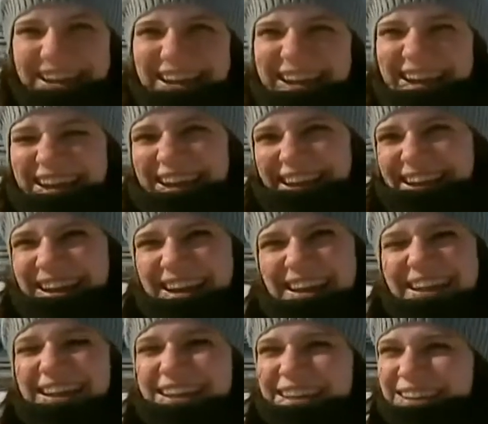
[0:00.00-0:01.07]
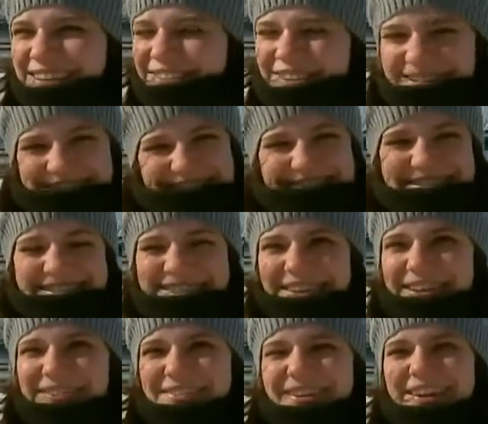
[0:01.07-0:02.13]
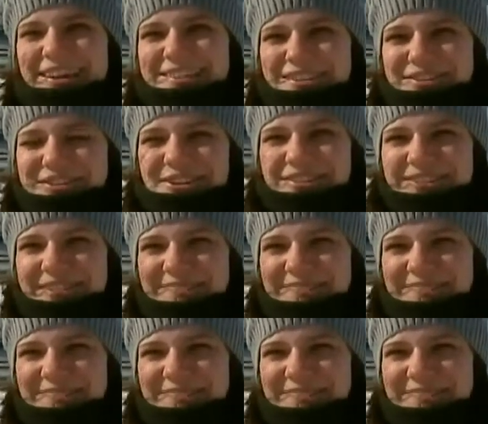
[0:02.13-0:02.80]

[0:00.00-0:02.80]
if he says it's safe, I guess I trust